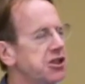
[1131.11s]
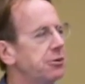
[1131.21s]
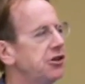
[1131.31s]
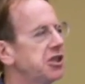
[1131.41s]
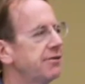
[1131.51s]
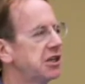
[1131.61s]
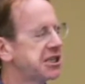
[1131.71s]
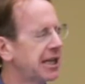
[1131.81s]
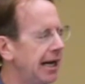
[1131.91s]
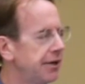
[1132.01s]
So we just have a
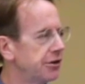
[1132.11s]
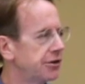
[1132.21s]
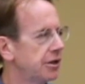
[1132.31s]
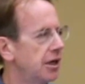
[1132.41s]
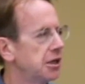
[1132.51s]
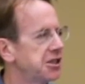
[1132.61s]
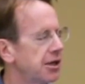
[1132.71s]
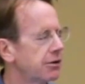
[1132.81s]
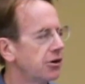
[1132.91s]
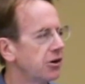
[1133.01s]
standard set
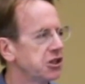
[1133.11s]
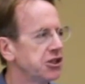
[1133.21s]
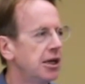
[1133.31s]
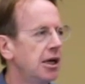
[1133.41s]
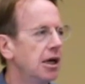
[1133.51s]
of costs,